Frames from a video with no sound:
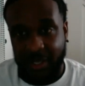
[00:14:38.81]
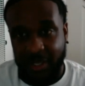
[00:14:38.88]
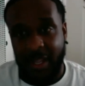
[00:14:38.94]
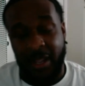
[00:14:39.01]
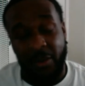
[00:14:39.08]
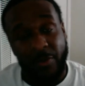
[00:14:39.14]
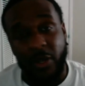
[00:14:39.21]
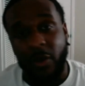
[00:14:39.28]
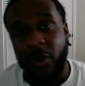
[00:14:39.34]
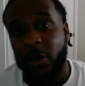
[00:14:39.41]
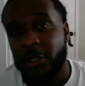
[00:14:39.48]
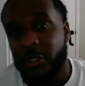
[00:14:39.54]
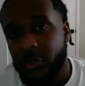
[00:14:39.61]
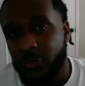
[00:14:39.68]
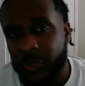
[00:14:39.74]
And we
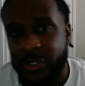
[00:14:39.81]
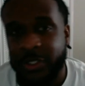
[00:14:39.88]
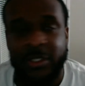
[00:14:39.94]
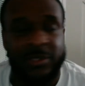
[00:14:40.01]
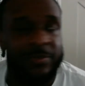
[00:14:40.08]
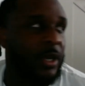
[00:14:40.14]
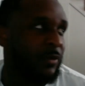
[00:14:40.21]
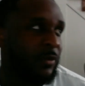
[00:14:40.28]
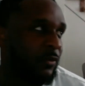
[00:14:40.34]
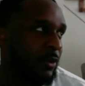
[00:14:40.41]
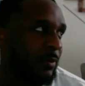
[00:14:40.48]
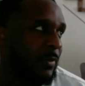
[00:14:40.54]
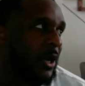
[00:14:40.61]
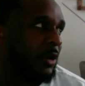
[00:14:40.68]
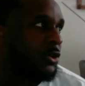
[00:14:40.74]
argued with this man for
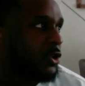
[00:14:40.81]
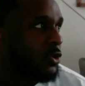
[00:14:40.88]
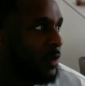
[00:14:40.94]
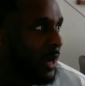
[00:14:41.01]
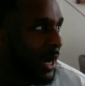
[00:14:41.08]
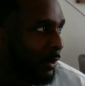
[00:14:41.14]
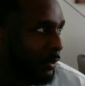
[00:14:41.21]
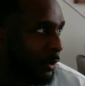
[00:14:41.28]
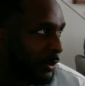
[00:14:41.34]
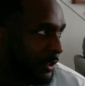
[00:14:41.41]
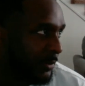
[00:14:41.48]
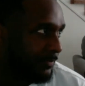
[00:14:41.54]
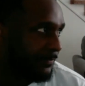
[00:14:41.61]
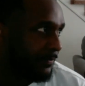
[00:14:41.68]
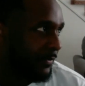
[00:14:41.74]
about 2 hours
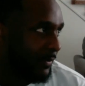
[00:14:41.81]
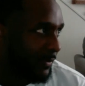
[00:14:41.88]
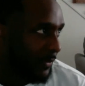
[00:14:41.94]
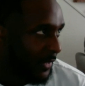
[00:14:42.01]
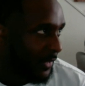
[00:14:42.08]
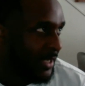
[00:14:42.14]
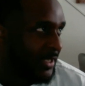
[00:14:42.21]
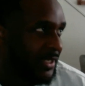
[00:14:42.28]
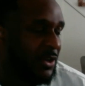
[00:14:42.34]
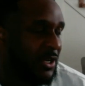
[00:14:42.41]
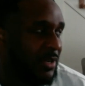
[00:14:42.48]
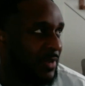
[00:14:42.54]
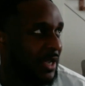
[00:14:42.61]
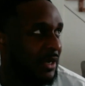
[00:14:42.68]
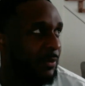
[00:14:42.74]
until he
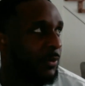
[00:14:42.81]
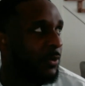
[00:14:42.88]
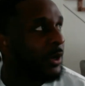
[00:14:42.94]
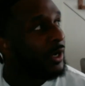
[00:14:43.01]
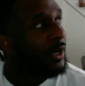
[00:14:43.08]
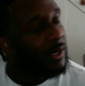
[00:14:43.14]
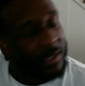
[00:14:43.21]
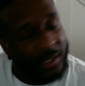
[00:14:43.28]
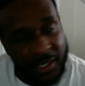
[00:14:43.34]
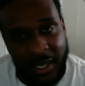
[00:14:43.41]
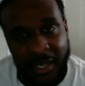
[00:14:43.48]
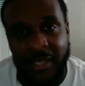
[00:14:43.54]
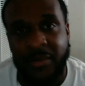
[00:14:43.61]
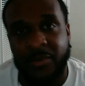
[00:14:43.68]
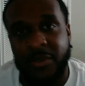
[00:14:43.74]
made a point, and
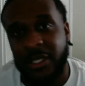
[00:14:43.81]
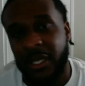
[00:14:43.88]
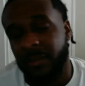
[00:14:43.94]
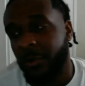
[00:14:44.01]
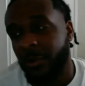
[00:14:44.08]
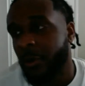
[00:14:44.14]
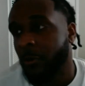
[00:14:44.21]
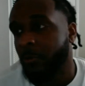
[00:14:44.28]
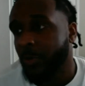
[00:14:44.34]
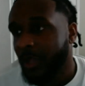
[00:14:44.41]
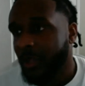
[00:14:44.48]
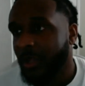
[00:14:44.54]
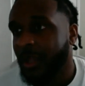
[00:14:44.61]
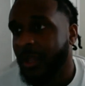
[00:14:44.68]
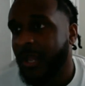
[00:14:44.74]
he was like, "Bro,
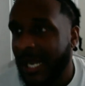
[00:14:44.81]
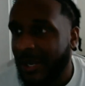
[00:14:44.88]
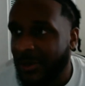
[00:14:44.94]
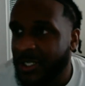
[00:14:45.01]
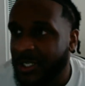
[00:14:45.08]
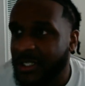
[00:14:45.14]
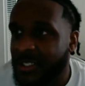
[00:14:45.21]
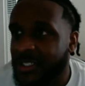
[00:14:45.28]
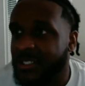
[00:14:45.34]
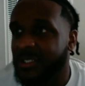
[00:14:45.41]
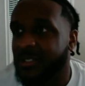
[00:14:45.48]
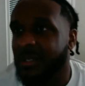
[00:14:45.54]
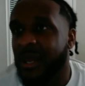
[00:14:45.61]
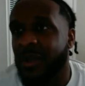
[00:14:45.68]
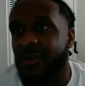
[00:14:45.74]
how could
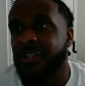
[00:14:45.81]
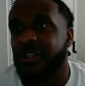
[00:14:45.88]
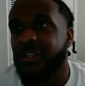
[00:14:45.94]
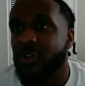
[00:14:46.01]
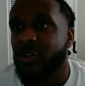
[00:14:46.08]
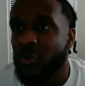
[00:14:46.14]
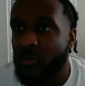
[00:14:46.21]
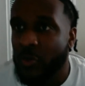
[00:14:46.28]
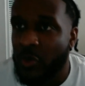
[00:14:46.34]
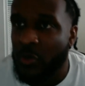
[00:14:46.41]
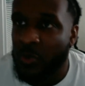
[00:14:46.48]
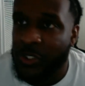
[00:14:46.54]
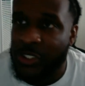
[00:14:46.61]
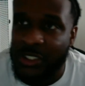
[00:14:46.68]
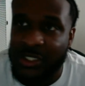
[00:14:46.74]
the new moon,
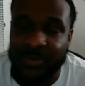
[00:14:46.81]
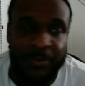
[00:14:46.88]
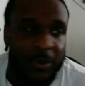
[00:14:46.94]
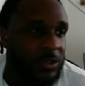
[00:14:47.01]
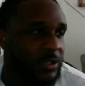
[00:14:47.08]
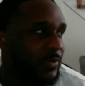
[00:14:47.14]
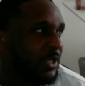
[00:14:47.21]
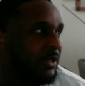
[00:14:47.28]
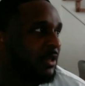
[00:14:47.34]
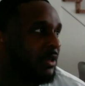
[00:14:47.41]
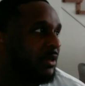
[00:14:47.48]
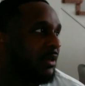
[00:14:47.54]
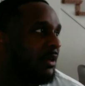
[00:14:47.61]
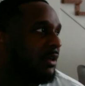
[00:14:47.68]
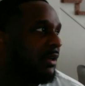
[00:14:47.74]
which is supposed to be
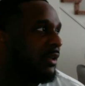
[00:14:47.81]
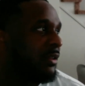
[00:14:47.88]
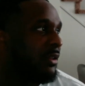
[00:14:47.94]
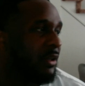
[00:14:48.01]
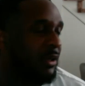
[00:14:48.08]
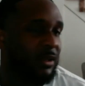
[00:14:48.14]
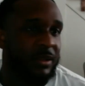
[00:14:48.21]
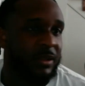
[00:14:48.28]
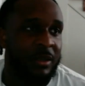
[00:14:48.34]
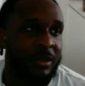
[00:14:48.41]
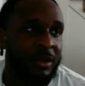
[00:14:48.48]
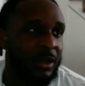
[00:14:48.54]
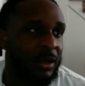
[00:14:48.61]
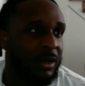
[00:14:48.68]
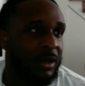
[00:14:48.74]

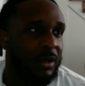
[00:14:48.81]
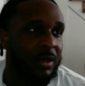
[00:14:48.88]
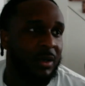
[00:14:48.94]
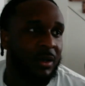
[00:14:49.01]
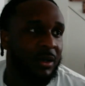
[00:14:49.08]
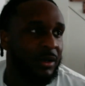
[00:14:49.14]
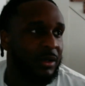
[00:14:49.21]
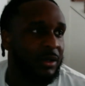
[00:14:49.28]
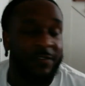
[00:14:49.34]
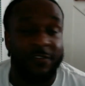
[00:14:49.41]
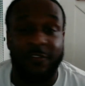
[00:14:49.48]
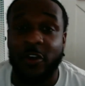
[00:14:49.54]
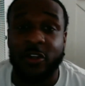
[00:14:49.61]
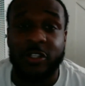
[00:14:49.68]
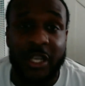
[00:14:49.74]
the
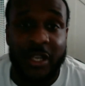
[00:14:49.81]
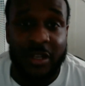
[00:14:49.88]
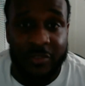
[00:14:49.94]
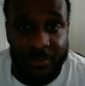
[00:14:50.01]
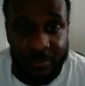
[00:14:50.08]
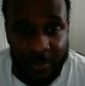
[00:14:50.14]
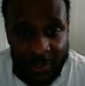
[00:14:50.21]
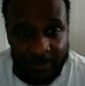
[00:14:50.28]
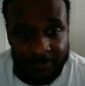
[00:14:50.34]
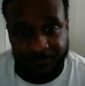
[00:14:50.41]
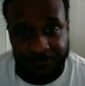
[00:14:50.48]
first day of the month,